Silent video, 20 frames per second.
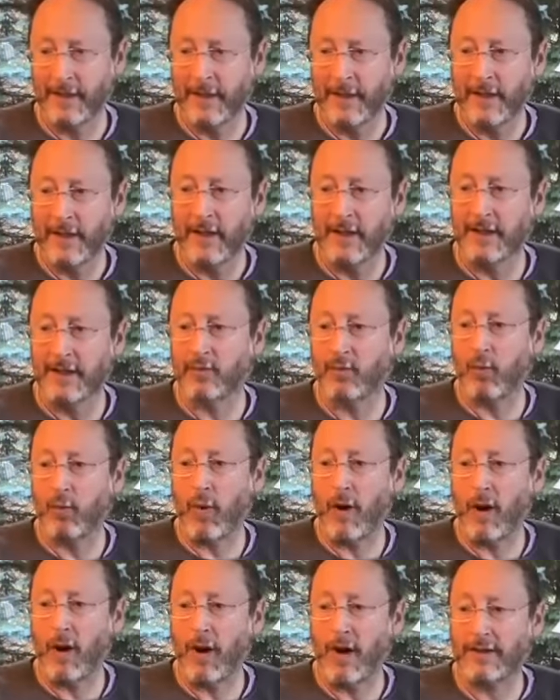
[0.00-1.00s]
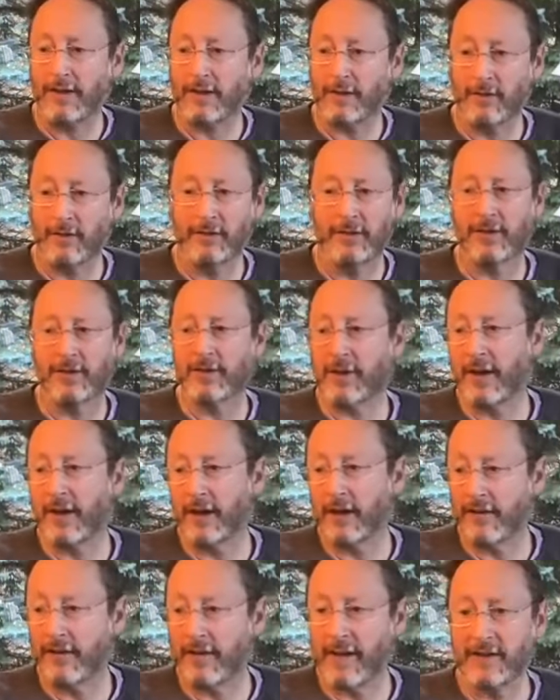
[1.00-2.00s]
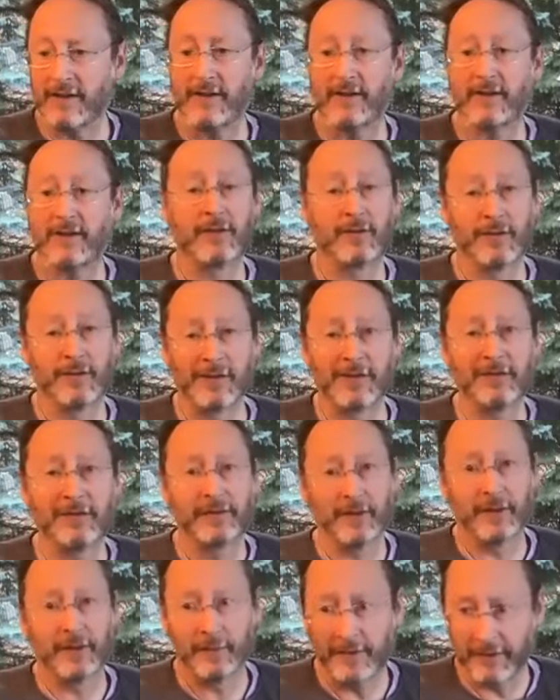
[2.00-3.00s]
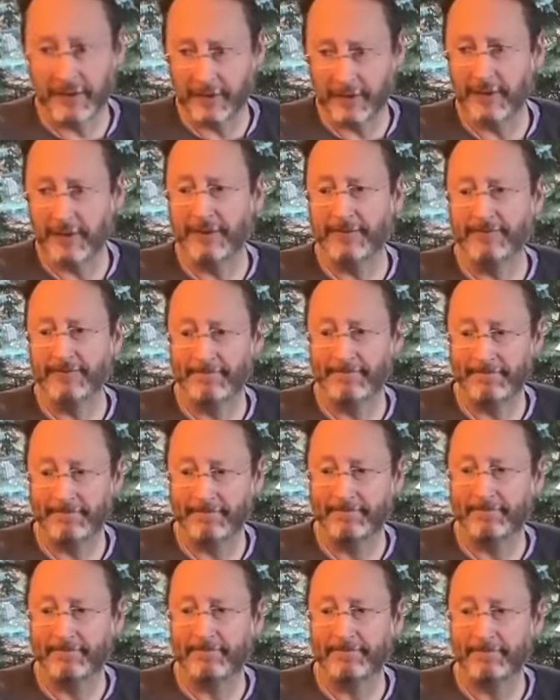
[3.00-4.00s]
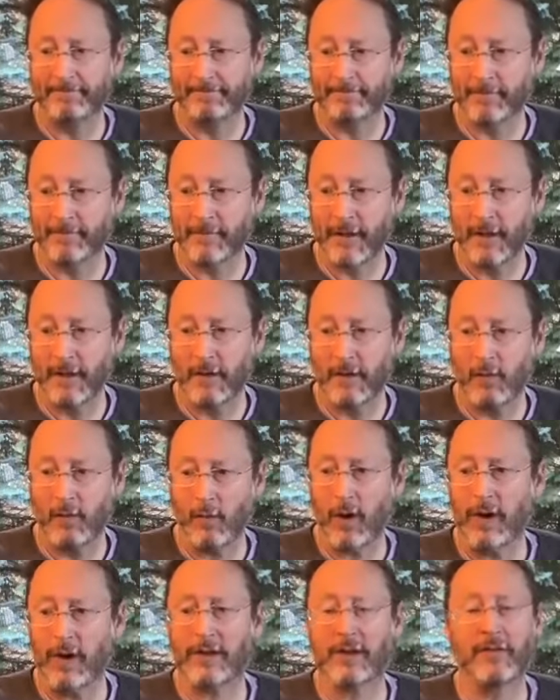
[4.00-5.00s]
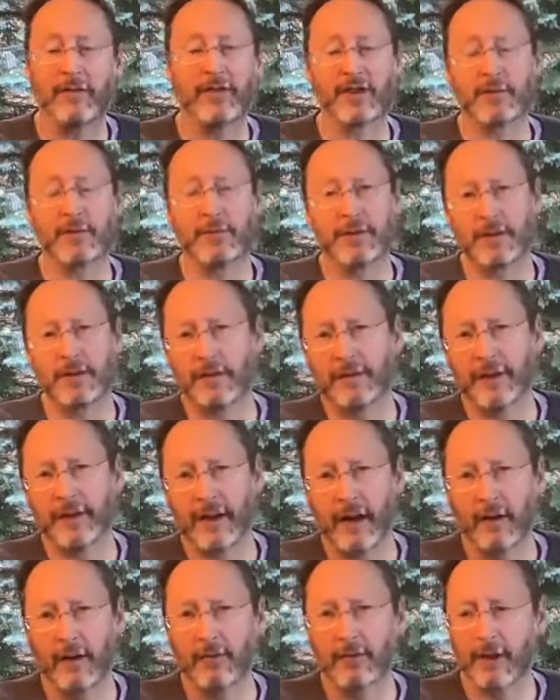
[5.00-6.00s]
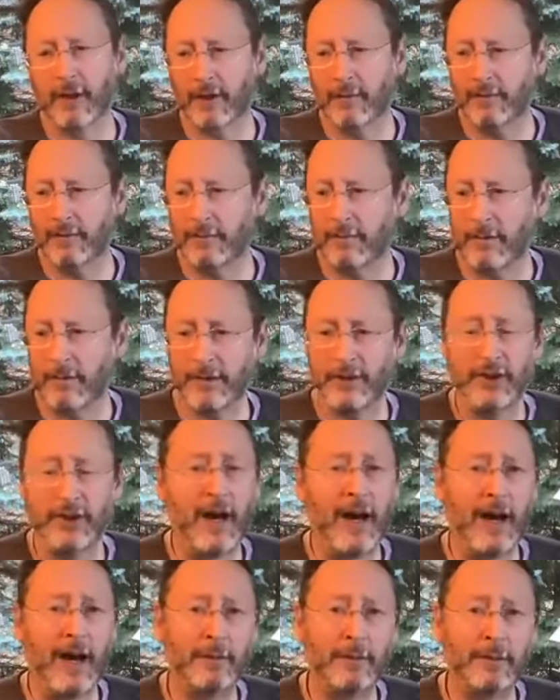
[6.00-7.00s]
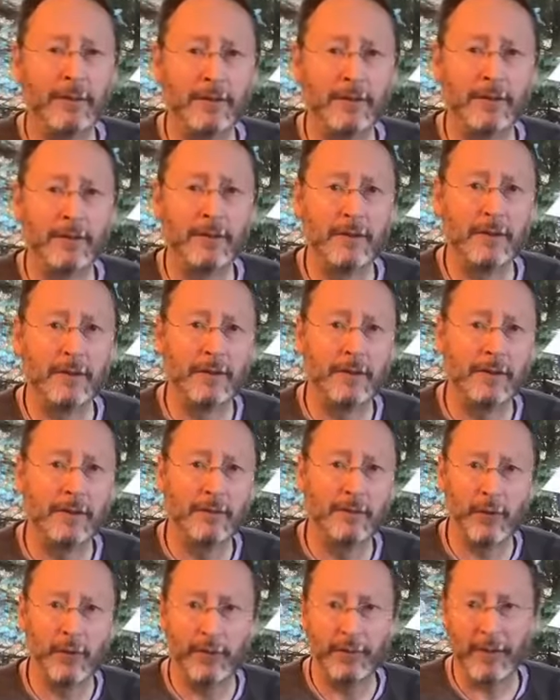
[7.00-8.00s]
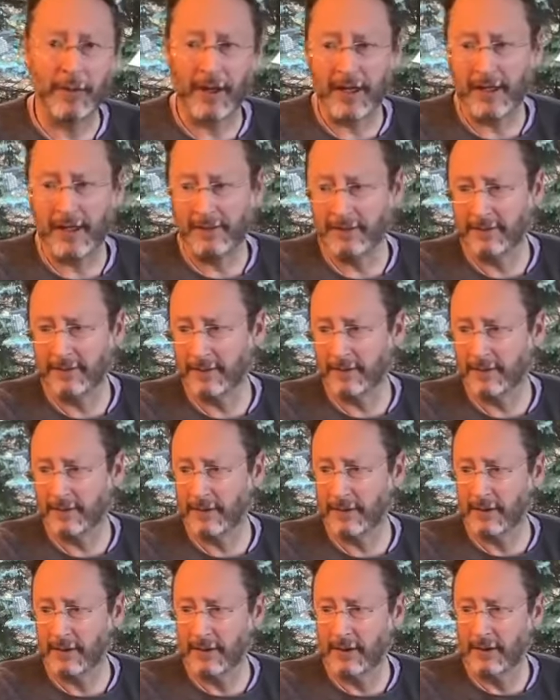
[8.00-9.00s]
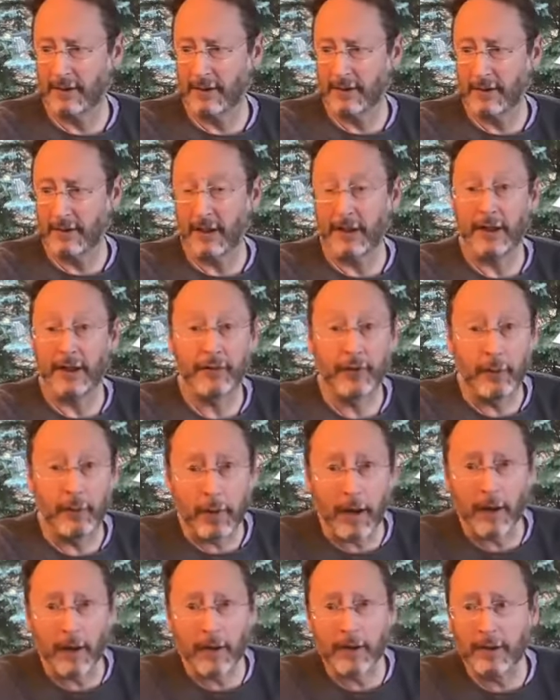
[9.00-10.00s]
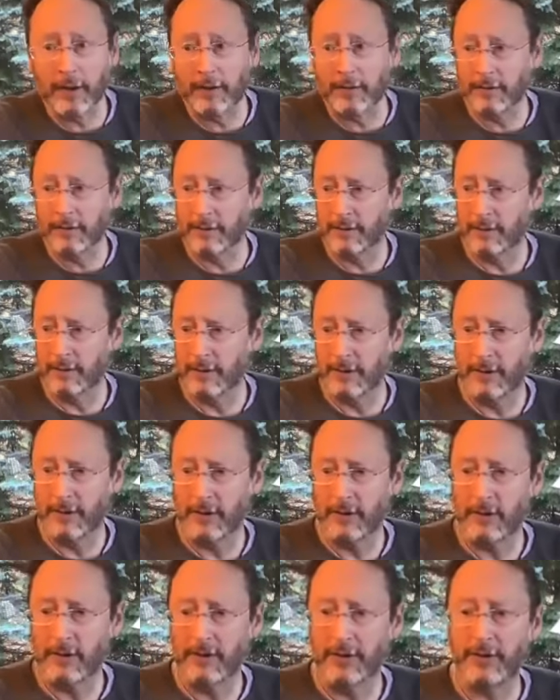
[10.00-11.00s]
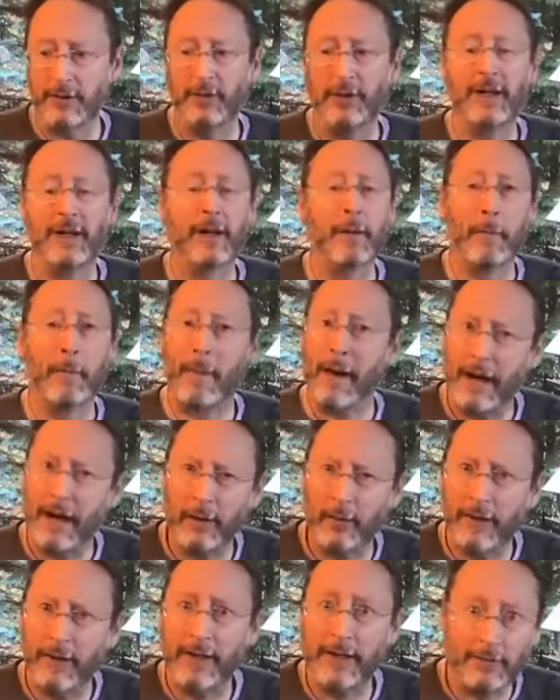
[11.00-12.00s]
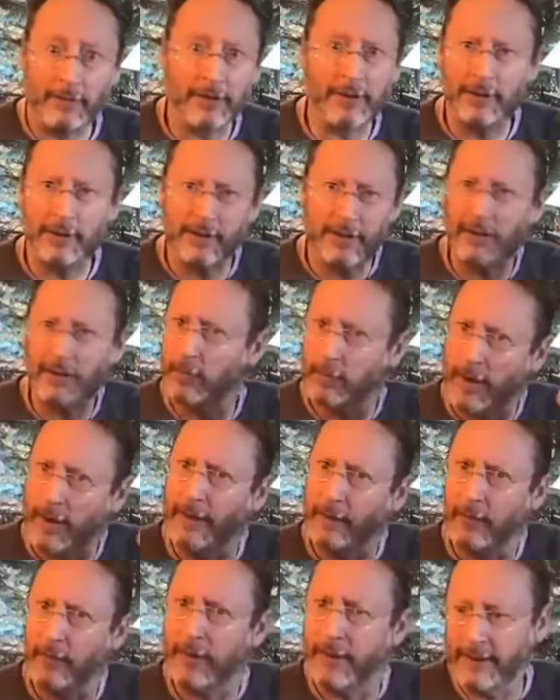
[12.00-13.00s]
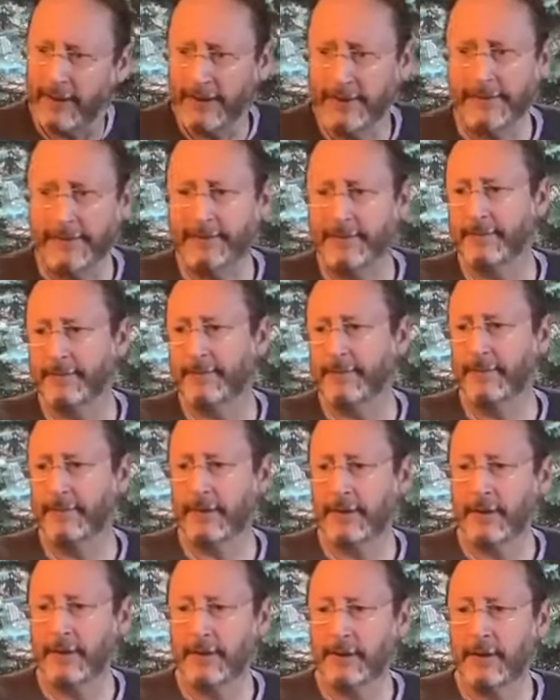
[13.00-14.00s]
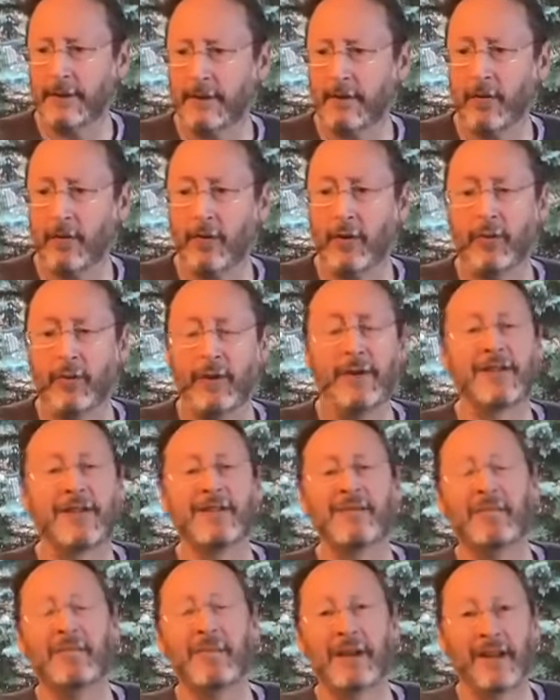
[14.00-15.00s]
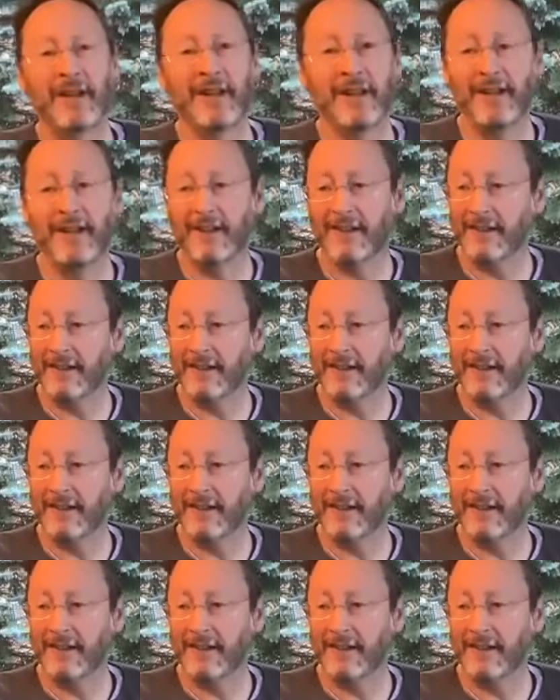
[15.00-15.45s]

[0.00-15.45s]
It is want or desire that is the source of all misery. Want of a specific outcome, a job, more money, a different partner, doing it my way, which is the right way, or the recent biggie